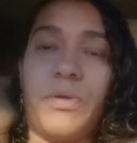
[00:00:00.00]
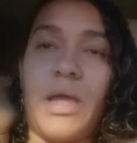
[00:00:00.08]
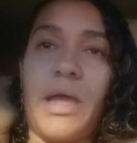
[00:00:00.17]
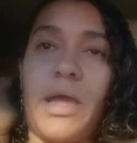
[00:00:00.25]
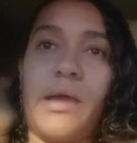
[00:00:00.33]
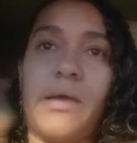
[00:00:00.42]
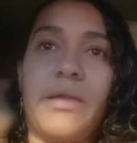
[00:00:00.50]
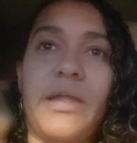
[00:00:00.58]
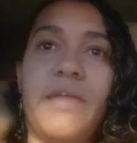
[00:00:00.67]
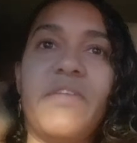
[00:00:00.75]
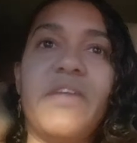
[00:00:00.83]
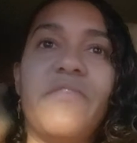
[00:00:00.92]
And
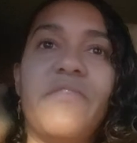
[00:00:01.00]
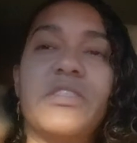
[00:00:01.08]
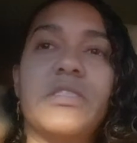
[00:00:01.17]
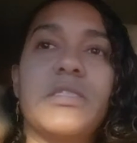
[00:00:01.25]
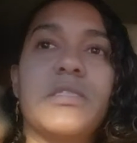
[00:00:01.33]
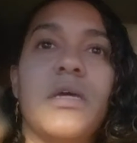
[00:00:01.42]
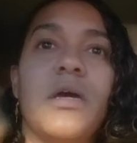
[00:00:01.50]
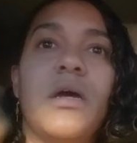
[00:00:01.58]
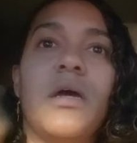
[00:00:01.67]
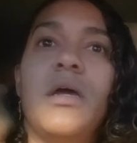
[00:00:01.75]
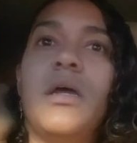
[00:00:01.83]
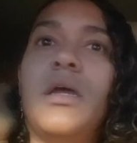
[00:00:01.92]
even if it's,
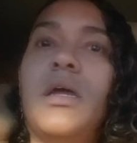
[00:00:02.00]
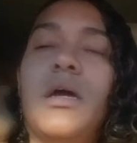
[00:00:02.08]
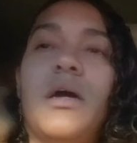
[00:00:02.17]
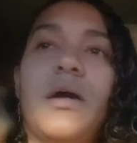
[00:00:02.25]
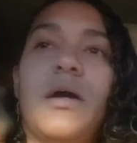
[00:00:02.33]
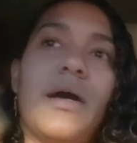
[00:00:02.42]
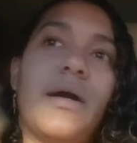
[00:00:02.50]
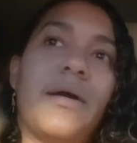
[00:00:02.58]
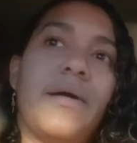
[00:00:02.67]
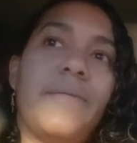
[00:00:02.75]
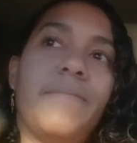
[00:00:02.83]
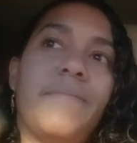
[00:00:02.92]
I